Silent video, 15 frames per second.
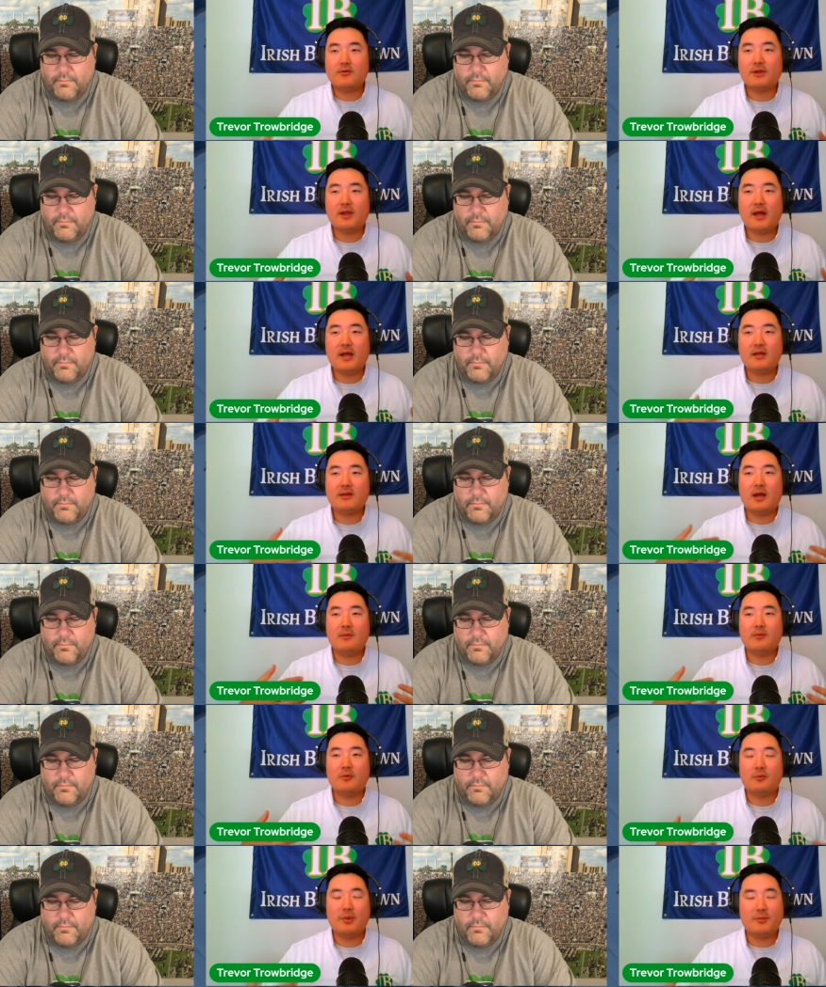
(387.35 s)
Speaker 1: a lot of
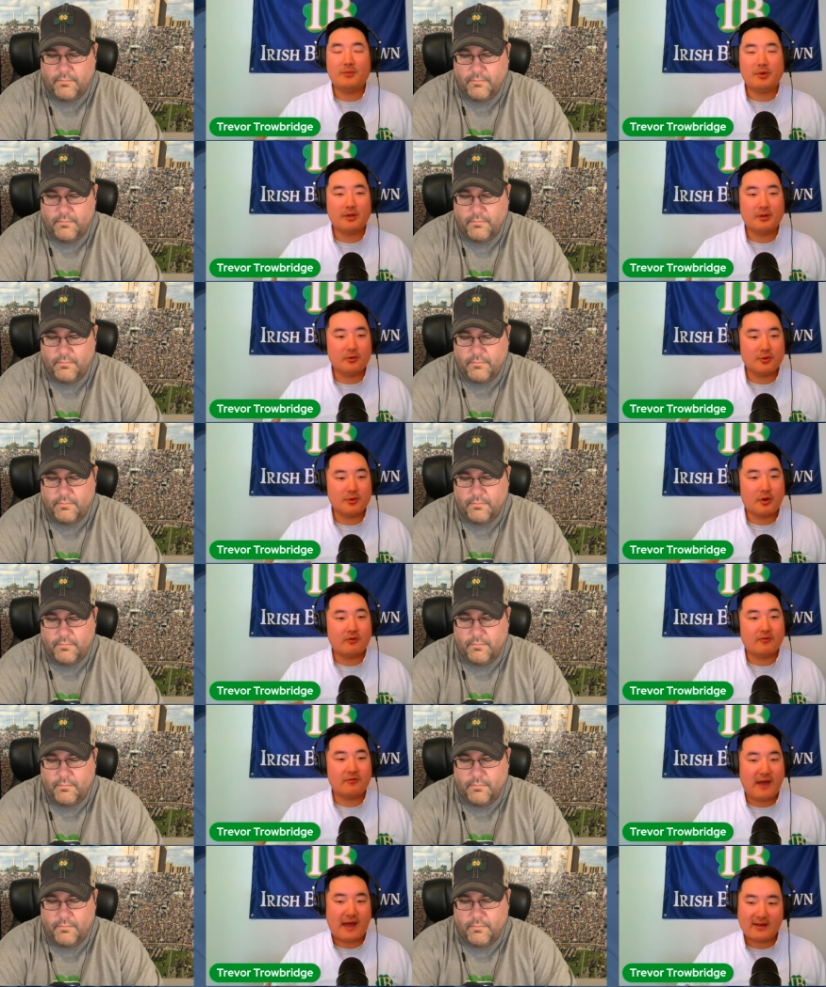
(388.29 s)
times where people hear
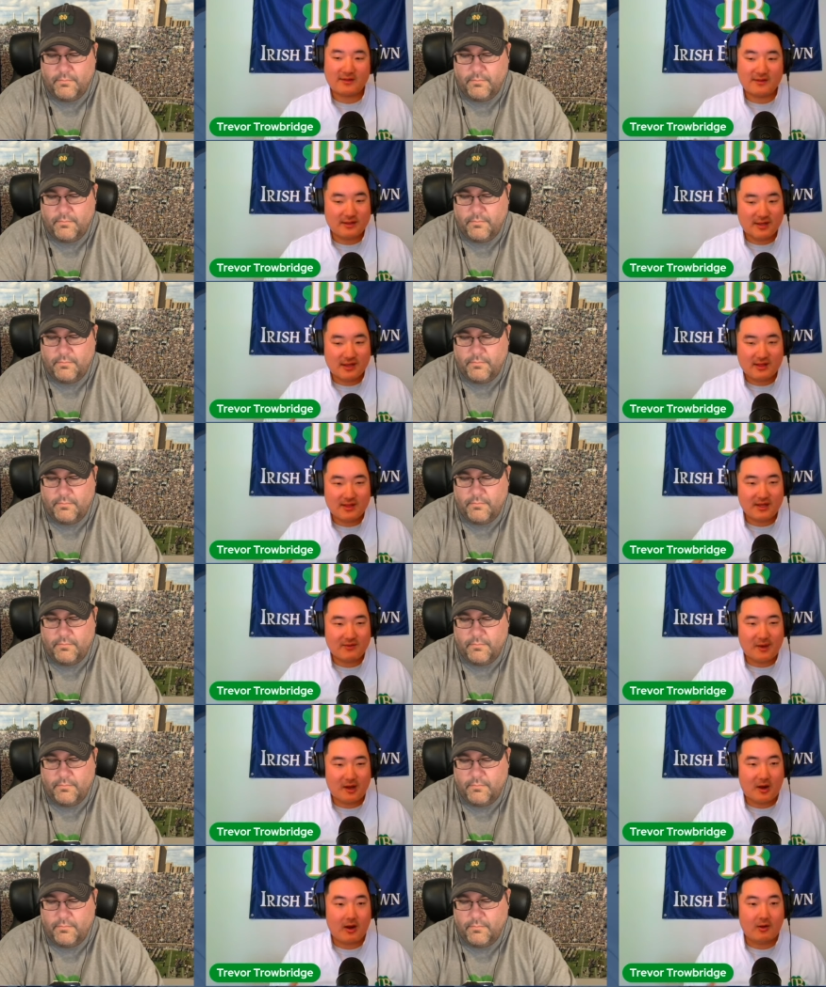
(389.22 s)
start fast and they
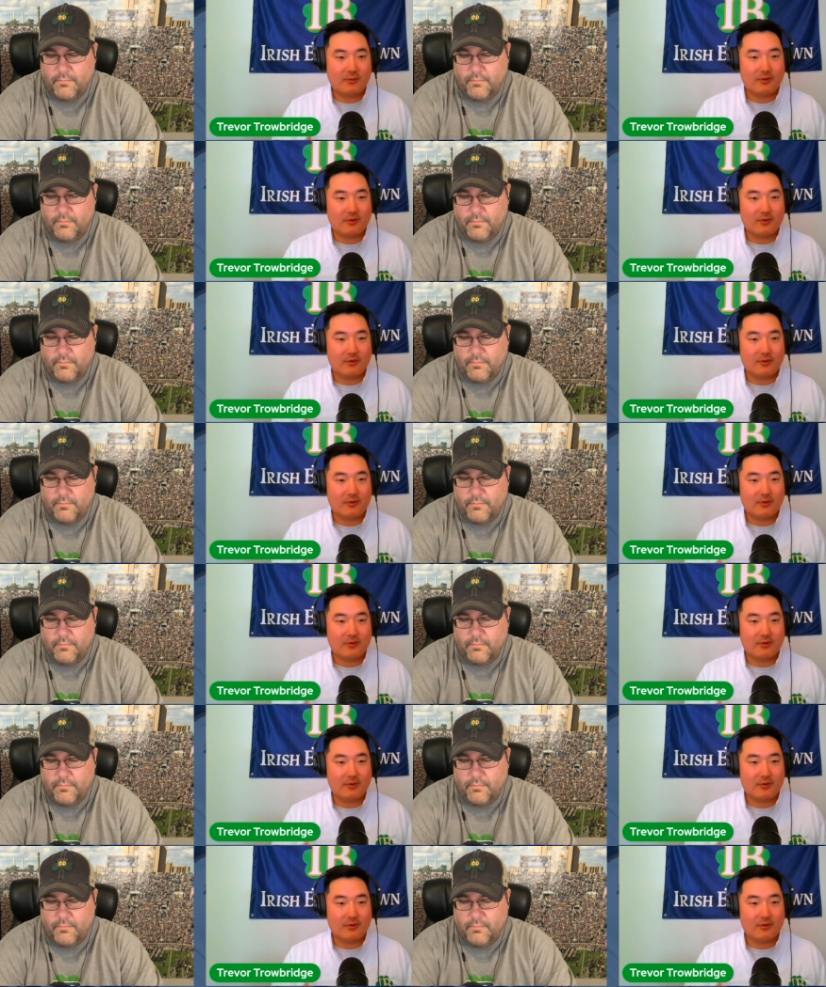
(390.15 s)
think about, all right,